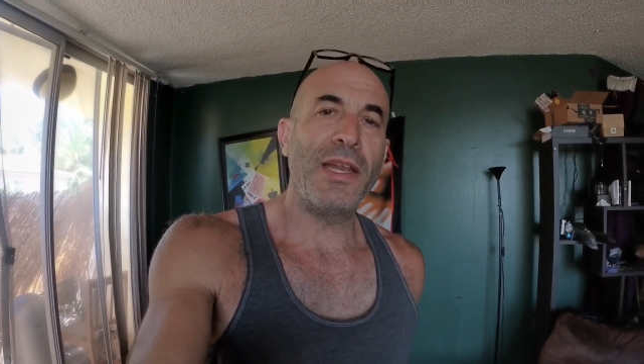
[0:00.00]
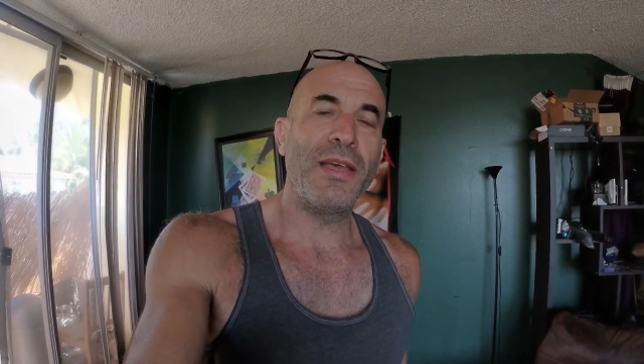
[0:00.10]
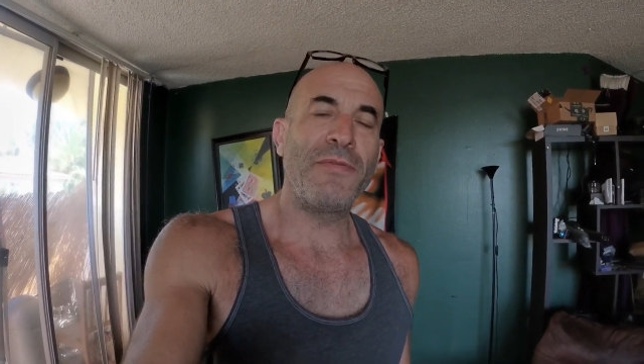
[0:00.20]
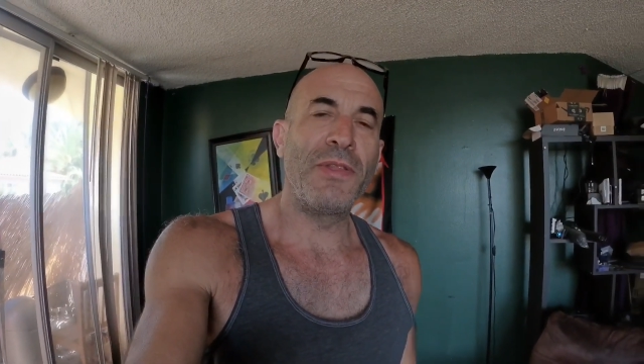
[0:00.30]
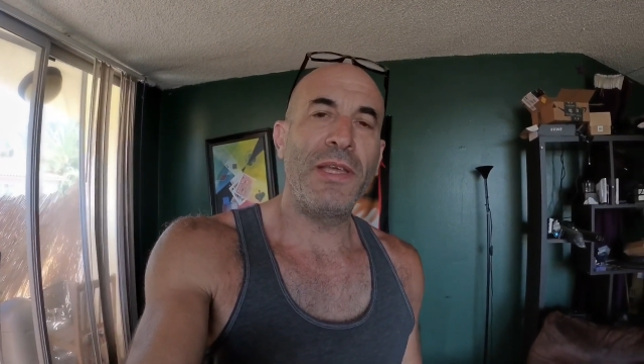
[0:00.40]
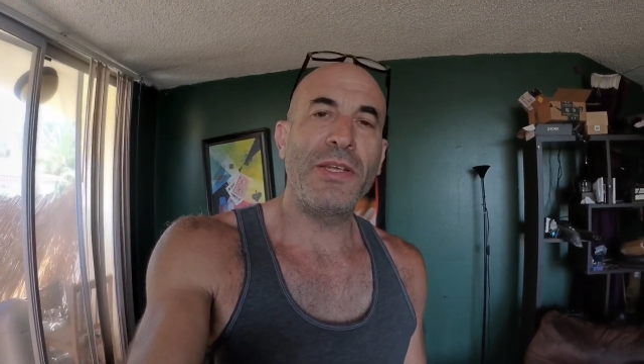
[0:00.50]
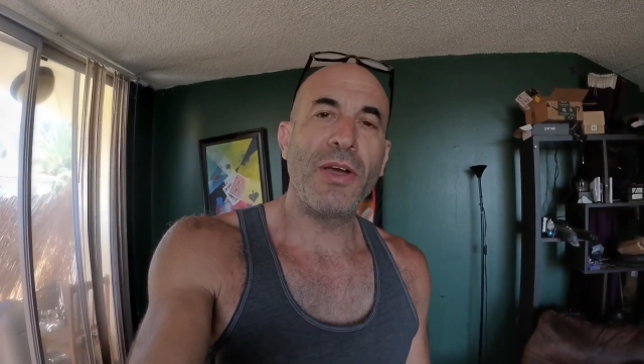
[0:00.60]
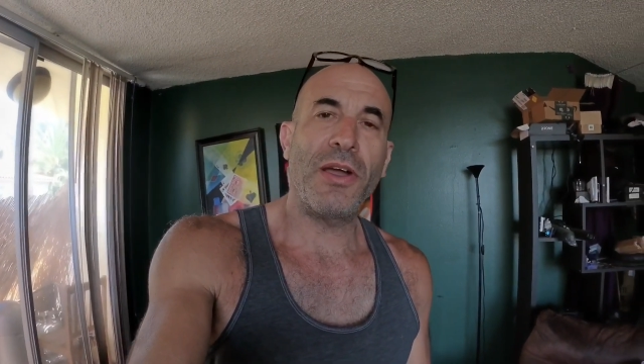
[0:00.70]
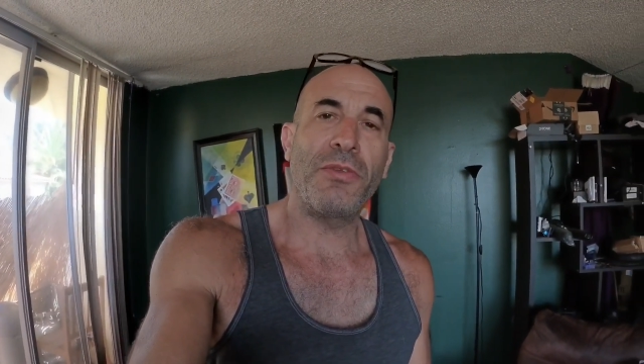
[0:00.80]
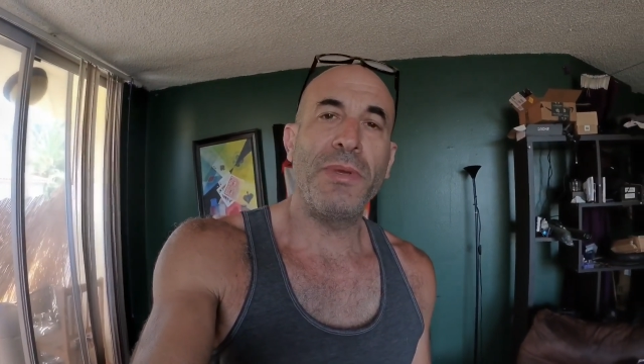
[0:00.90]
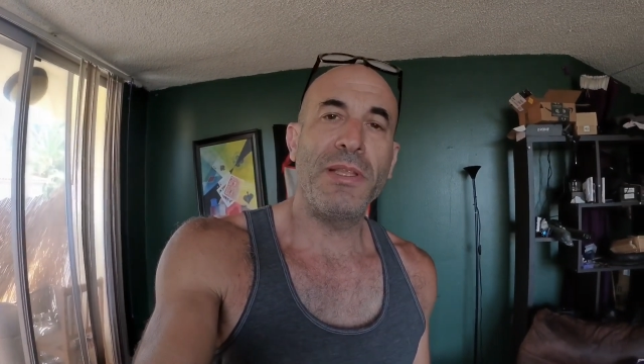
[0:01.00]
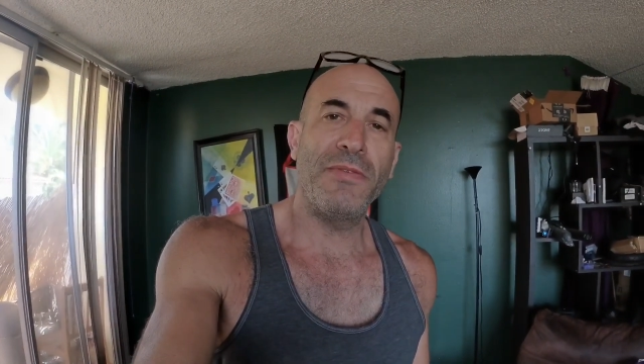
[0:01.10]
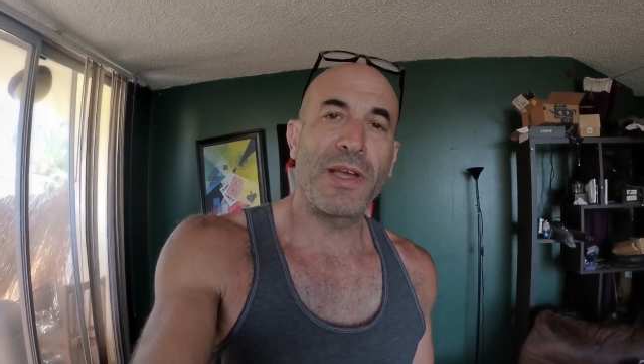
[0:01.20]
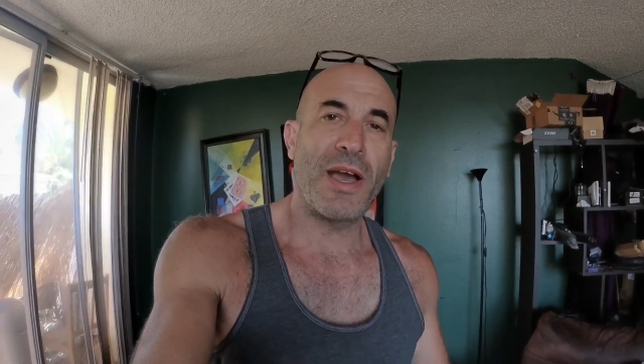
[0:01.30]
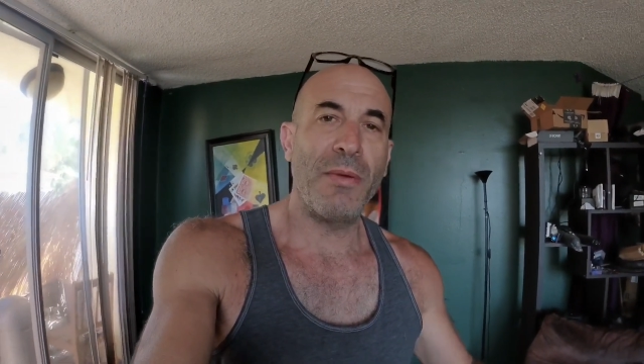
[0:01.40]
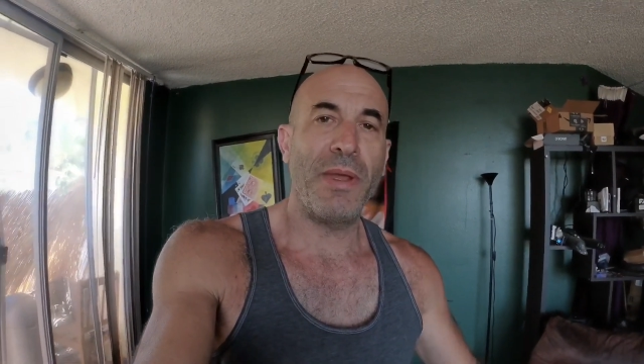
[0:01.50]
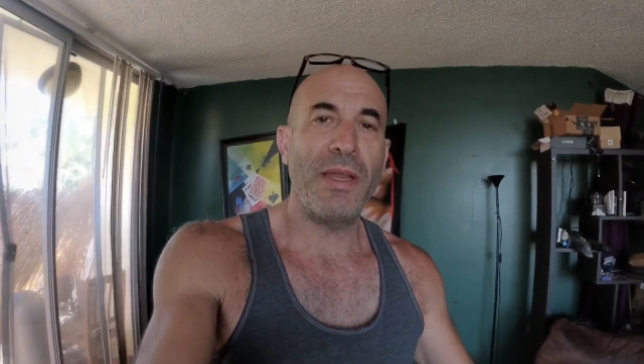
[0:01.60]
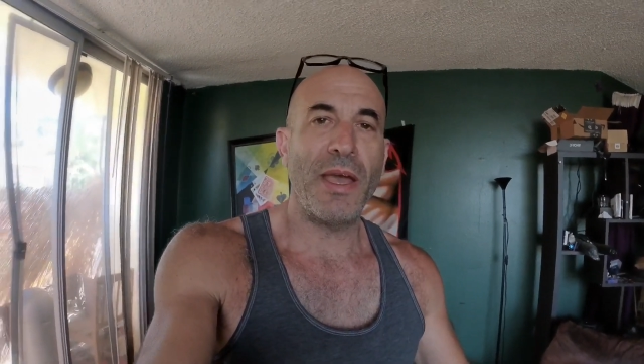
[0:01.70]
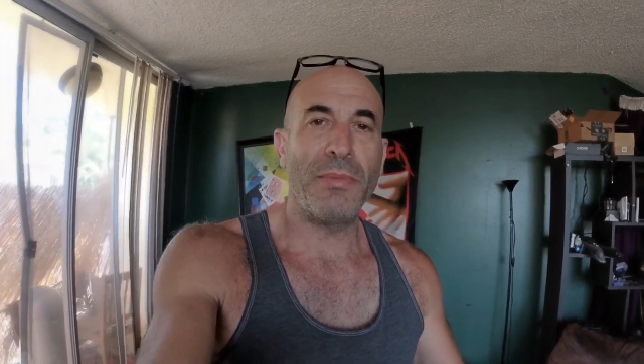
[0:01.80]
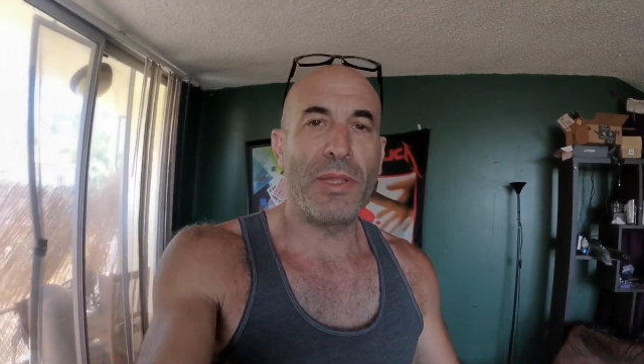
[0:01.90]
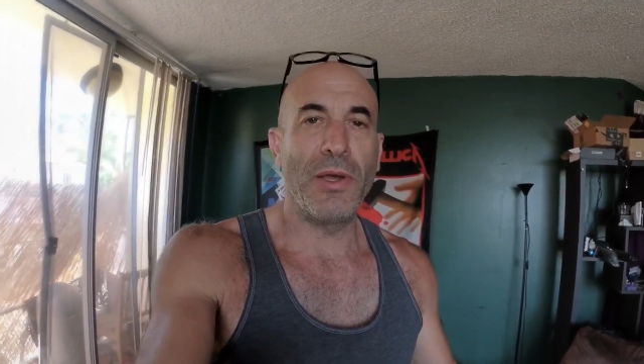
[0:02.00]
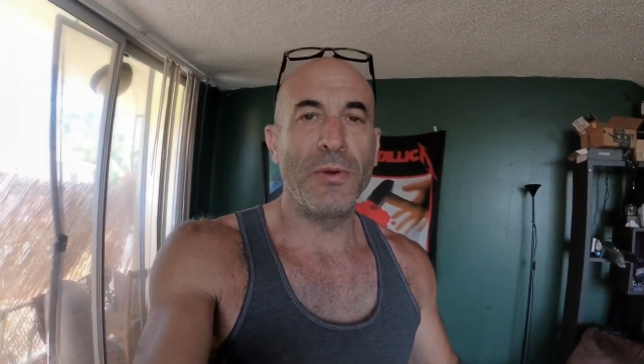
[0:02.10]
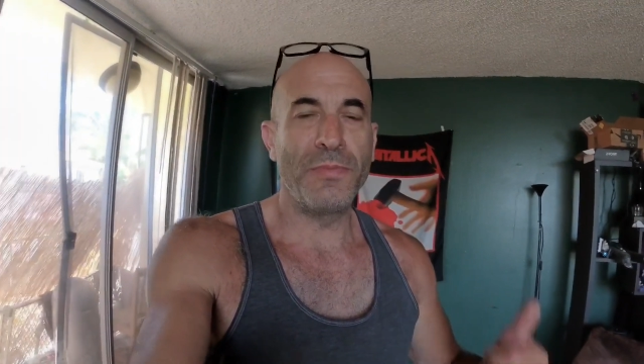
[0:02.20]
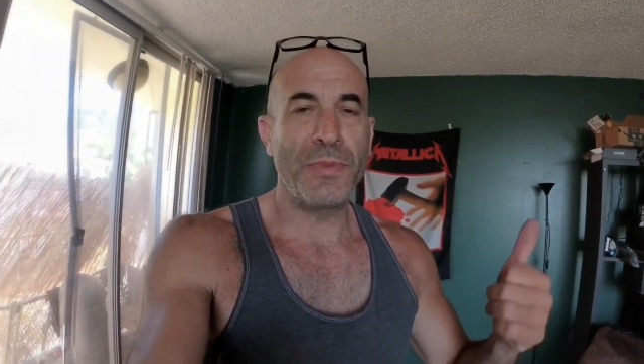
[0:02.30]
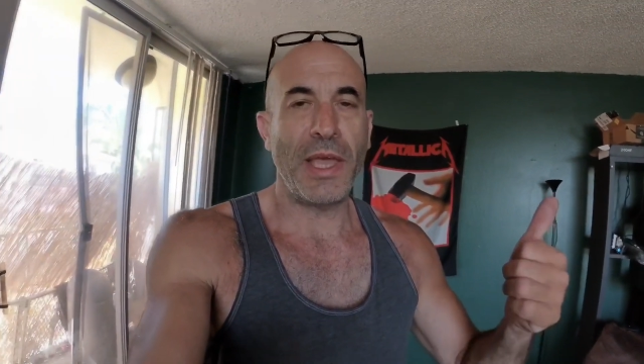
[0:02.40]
and definitely talk to me. Leave a comment down below.